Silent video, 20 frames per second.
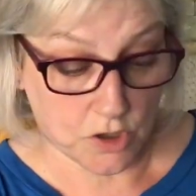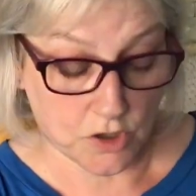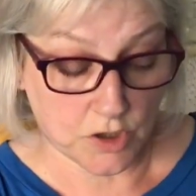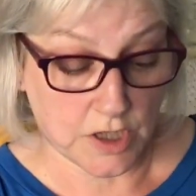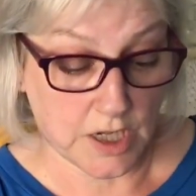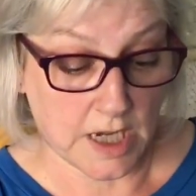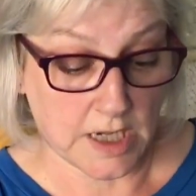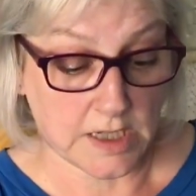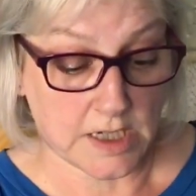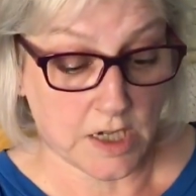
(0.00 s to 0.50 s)
good
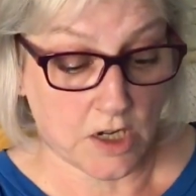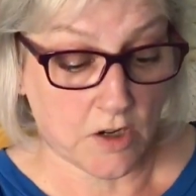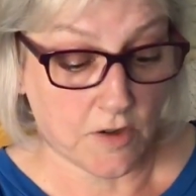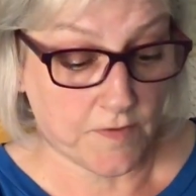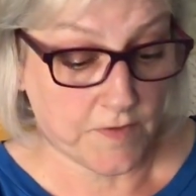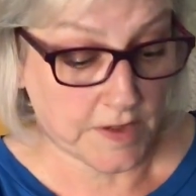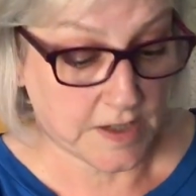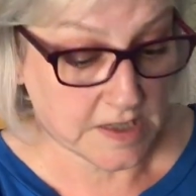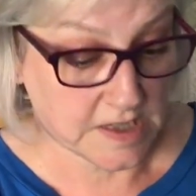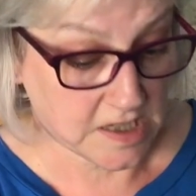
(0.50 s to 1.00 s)
idea, or
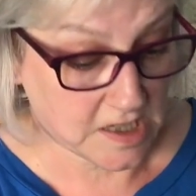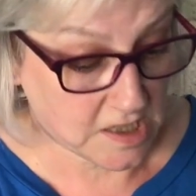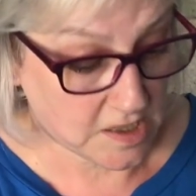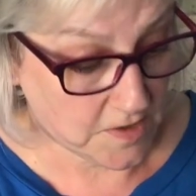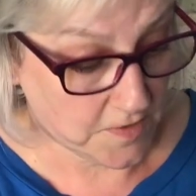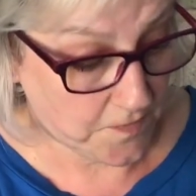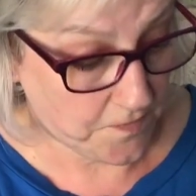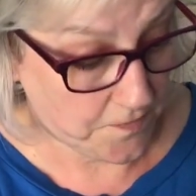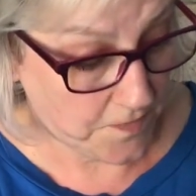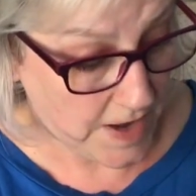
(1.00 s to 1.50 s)
fix it to the
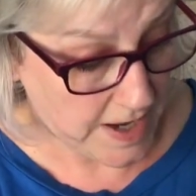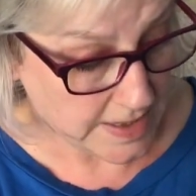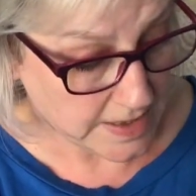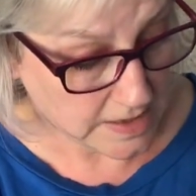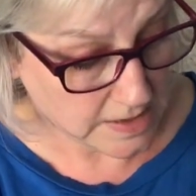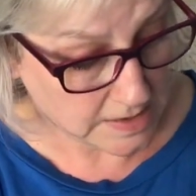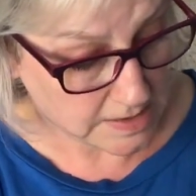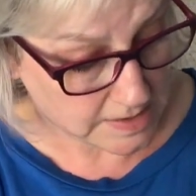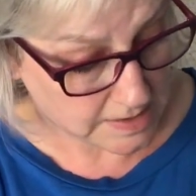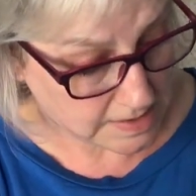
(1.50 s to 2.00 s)

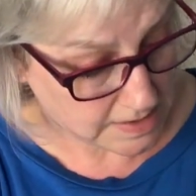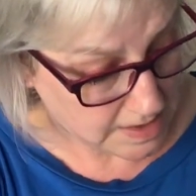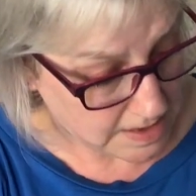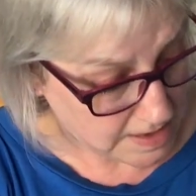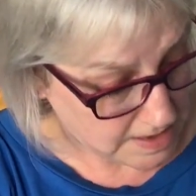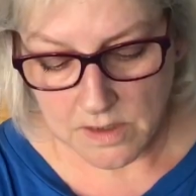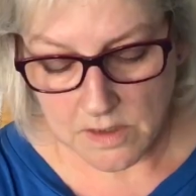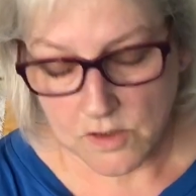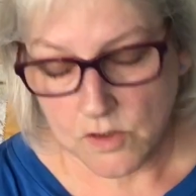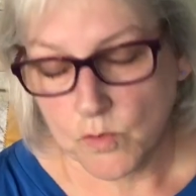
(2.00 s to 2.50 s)
fence.
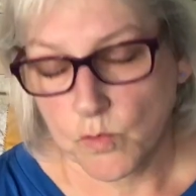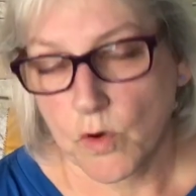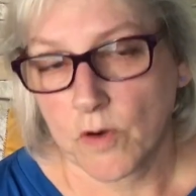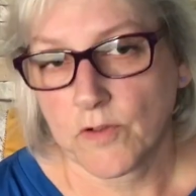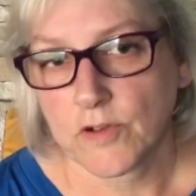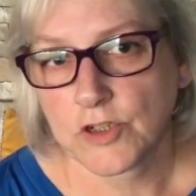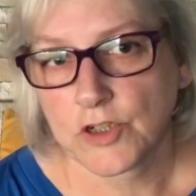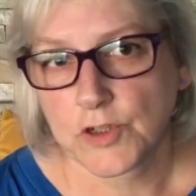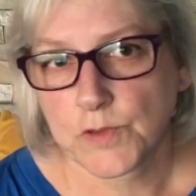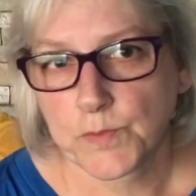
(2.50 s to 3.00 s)
So
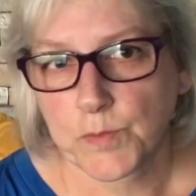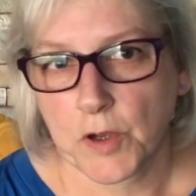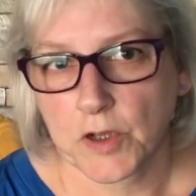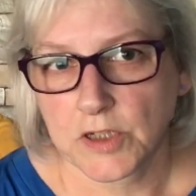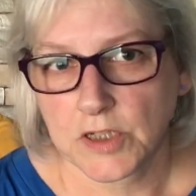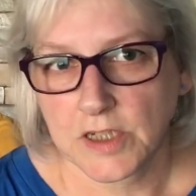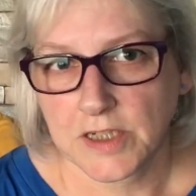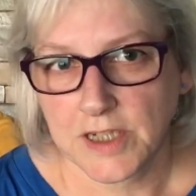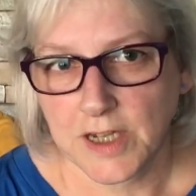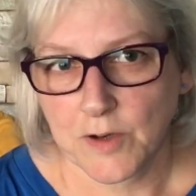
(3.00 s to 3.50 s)
Warren just
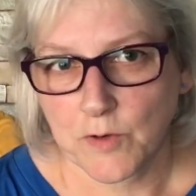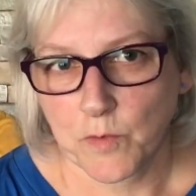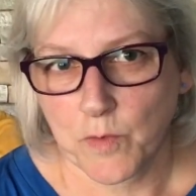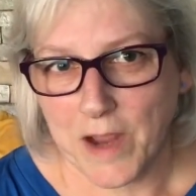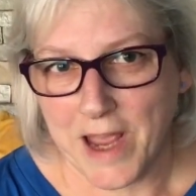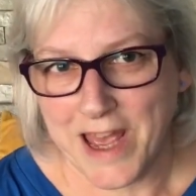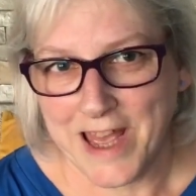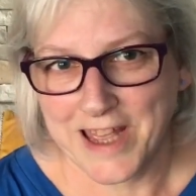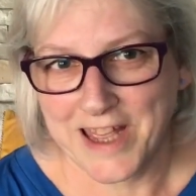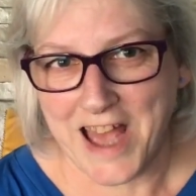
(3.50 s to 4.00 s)
pointed out
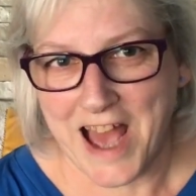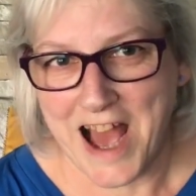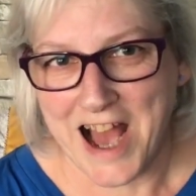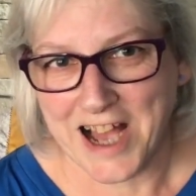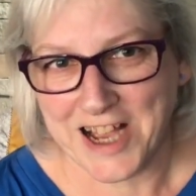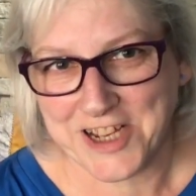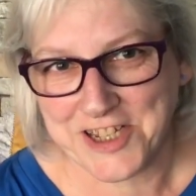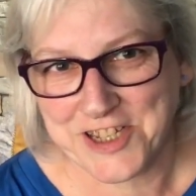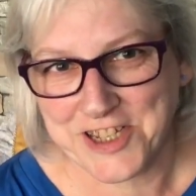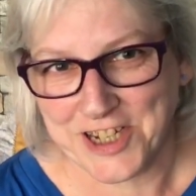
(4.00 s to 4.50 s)
where you
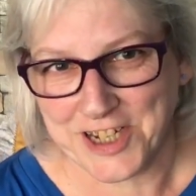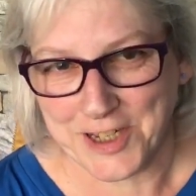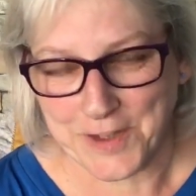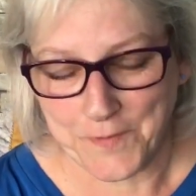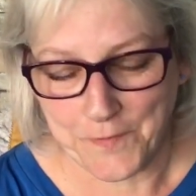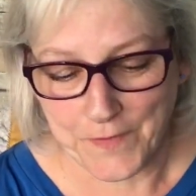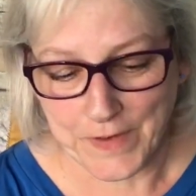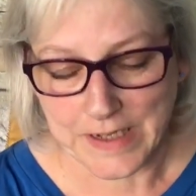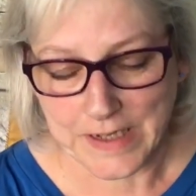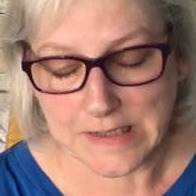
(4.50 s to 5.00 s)
actually
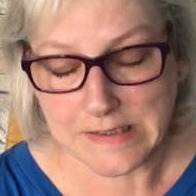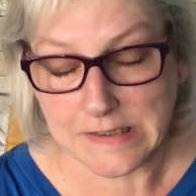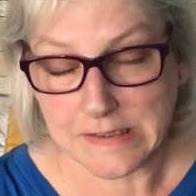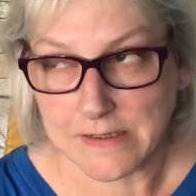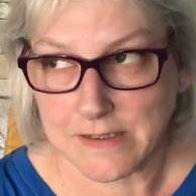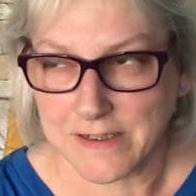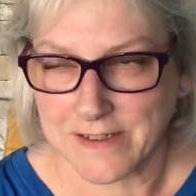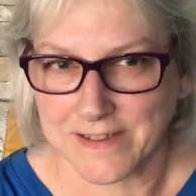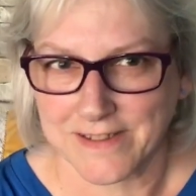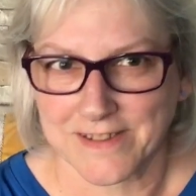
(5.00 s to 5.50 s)
fix it
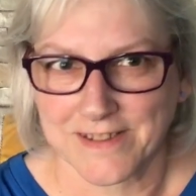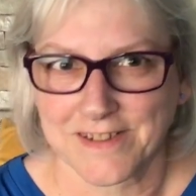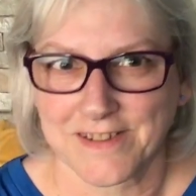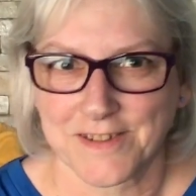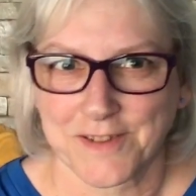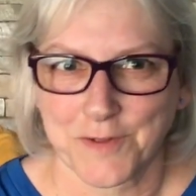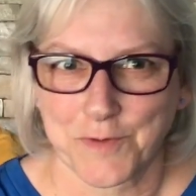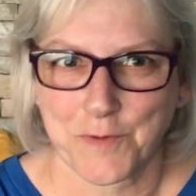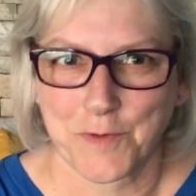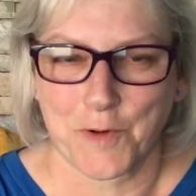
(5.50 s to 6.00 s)
to
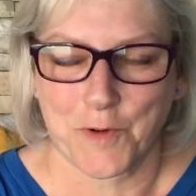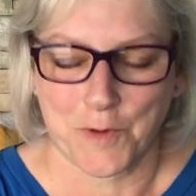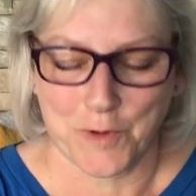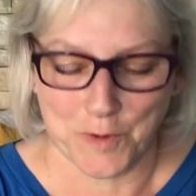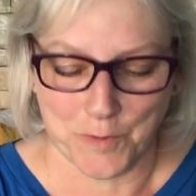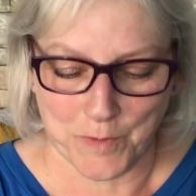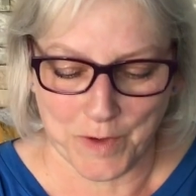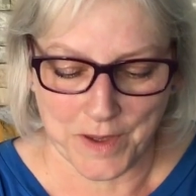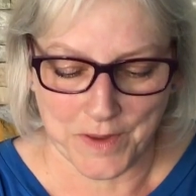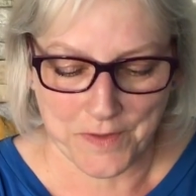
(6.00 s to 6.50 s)
the wall
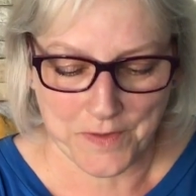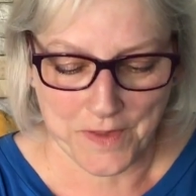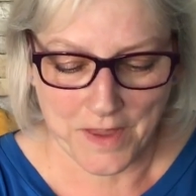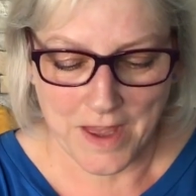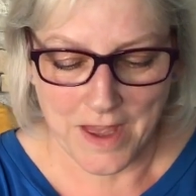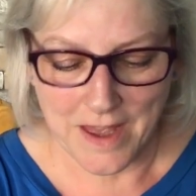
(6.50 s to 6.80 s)
with.